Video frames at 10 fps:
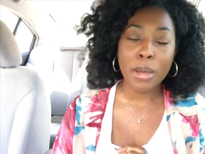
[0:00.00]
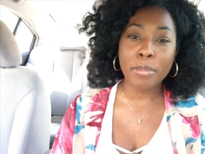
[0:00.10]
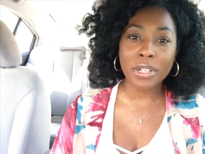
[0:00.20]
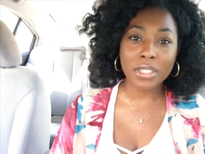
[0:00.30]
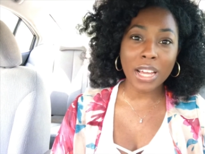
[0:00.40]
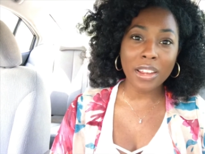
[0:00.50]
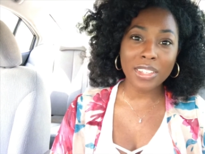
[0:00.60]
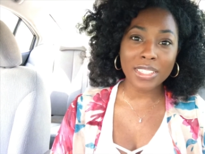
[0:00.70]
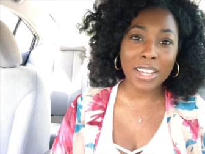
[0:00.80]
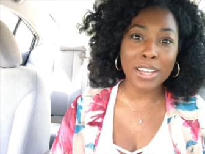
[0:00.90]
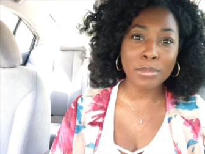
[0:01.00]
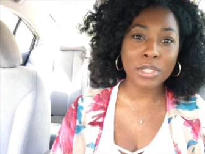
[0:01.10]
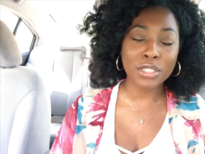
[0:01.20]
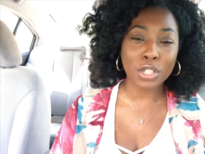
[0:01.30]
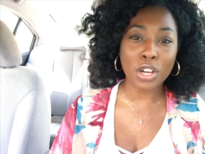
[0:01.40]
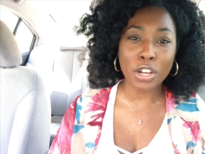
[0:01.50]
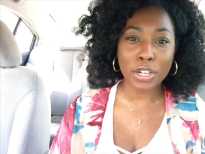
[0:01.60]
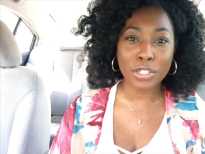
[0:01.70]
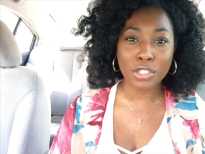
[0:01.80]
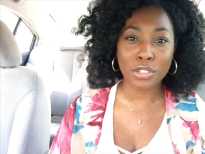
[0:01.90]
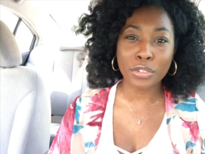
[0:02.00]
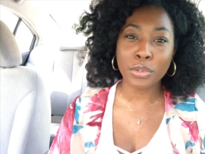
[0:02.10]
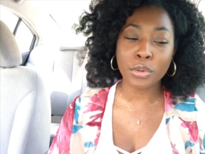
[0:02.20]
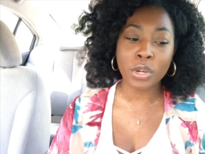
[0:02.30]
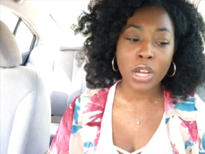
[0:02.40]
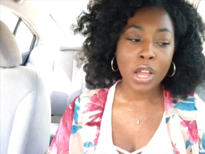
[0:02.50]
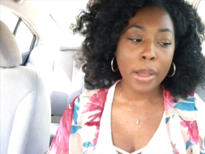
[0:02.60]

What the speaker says: but a lot of the times it's hard to